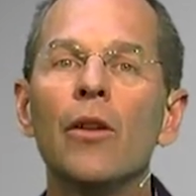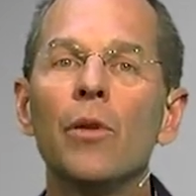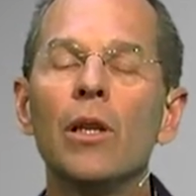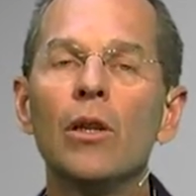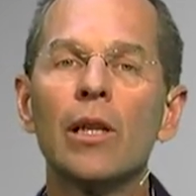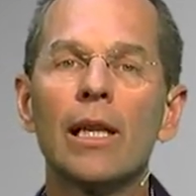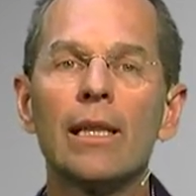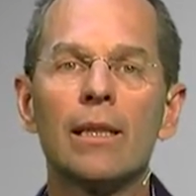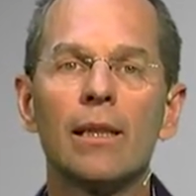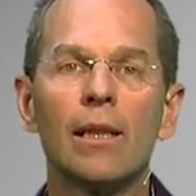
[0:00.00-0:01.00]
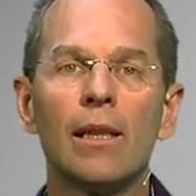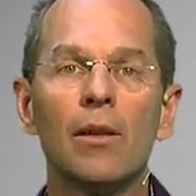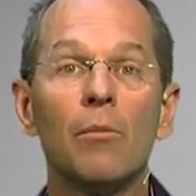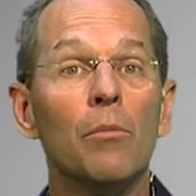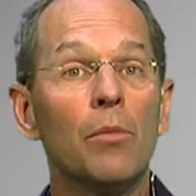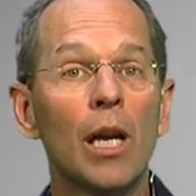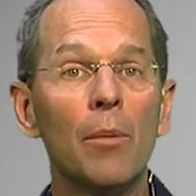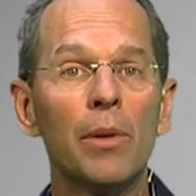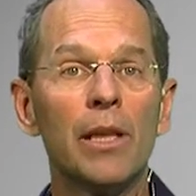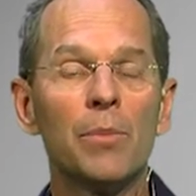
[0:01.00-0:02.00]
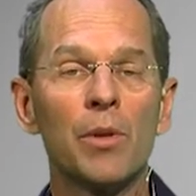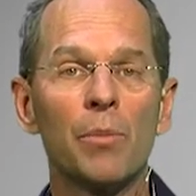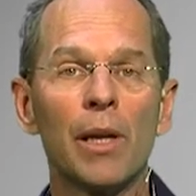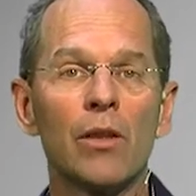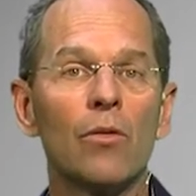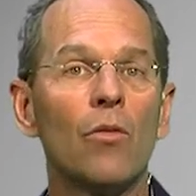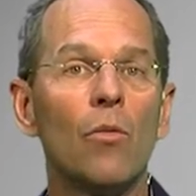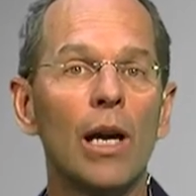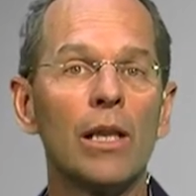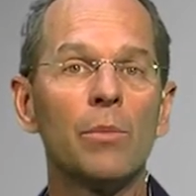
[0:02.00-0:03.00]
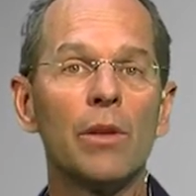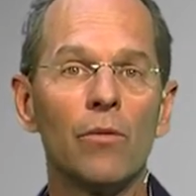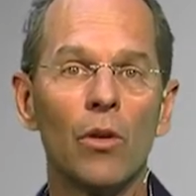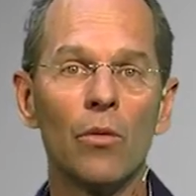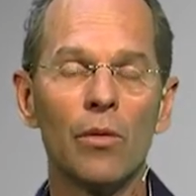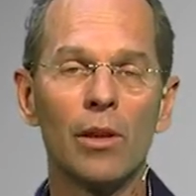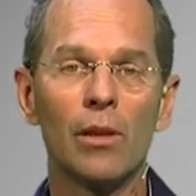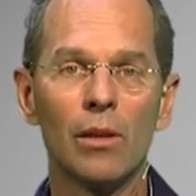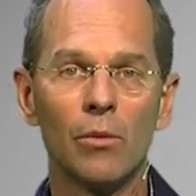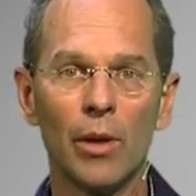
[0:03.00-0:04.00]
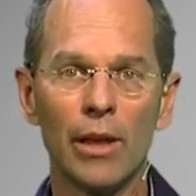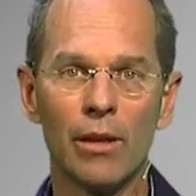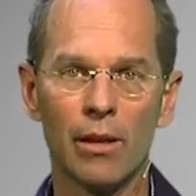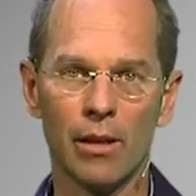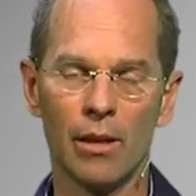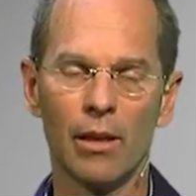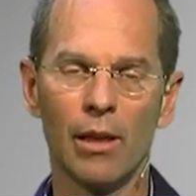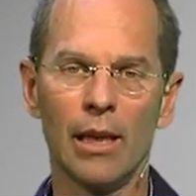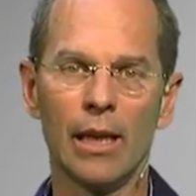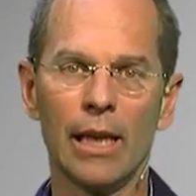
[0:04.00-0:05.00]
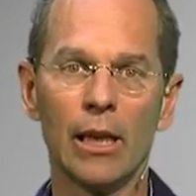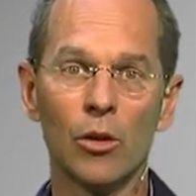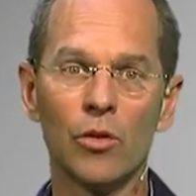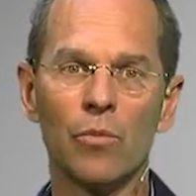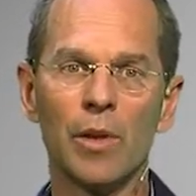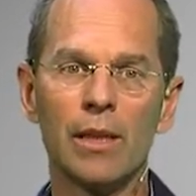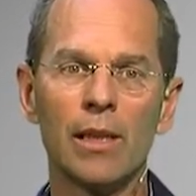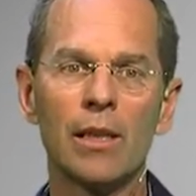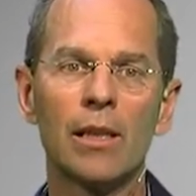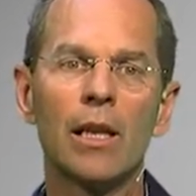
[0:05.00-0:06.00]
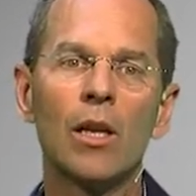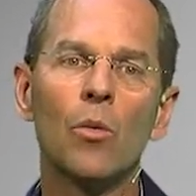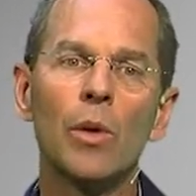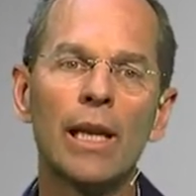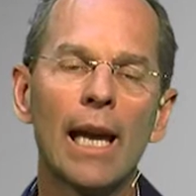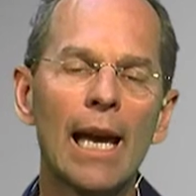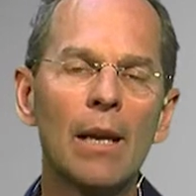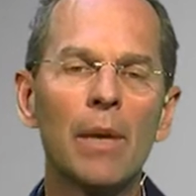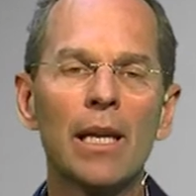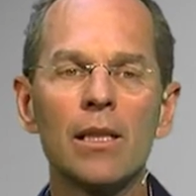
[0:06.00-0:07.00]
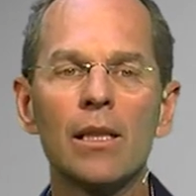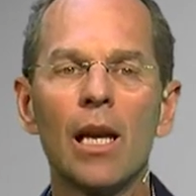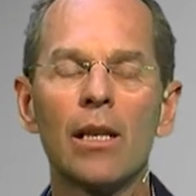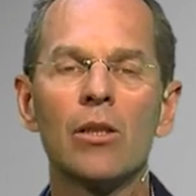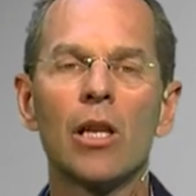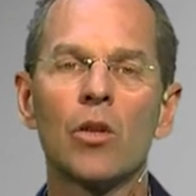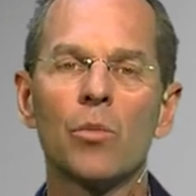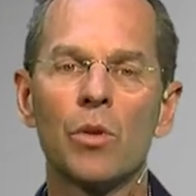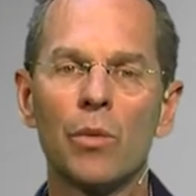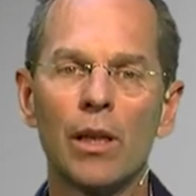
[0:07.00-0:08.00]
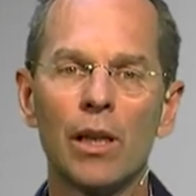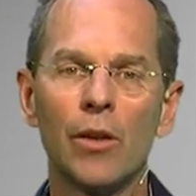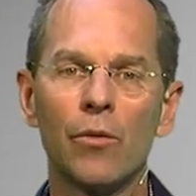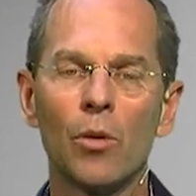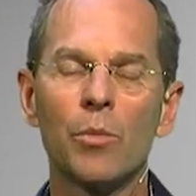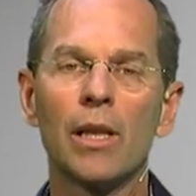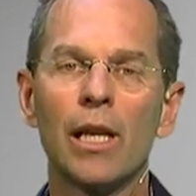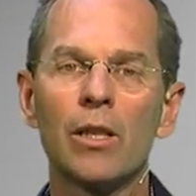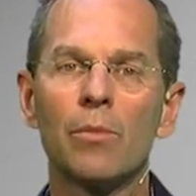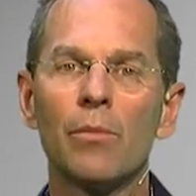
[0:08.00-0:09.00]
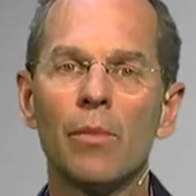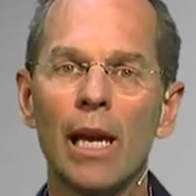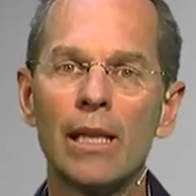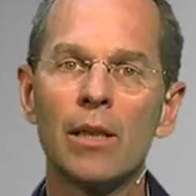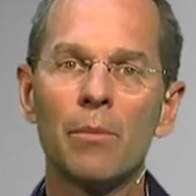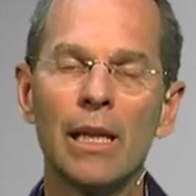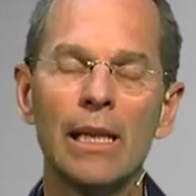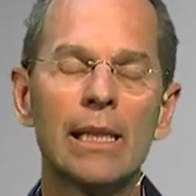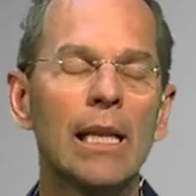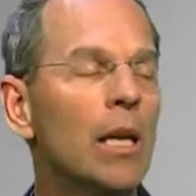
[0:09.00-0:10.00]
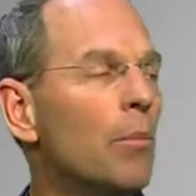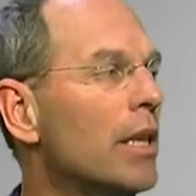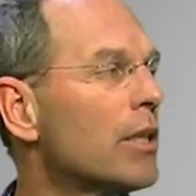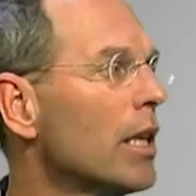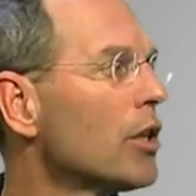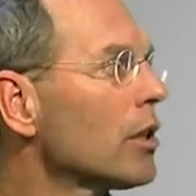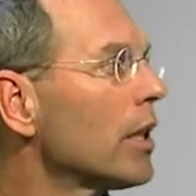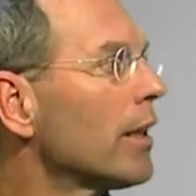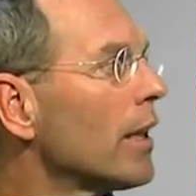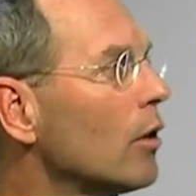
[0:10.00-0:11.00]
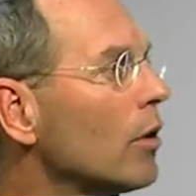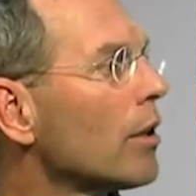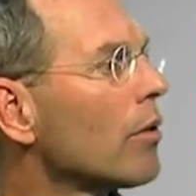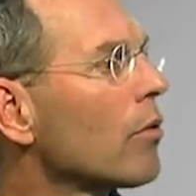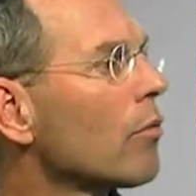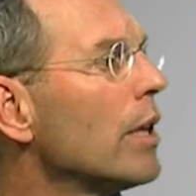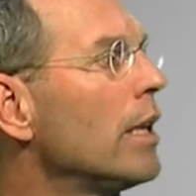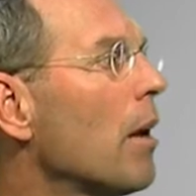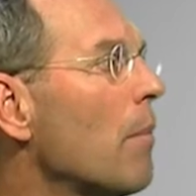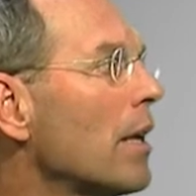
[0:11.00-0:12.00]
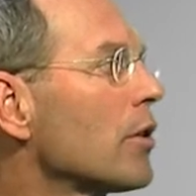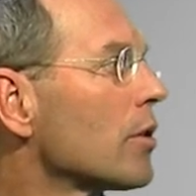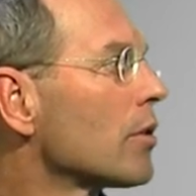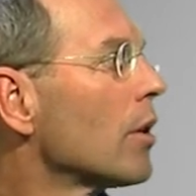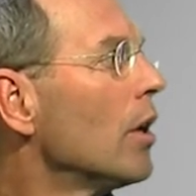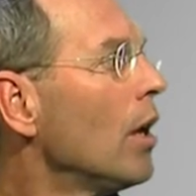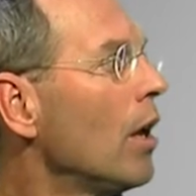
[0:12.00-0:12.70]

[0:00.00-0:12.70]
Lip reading: If we look at company's perspective of why to be involved with inclusive business, we can make a slight distinction between lead firms and SMEs, but essentially they look at three dimensions.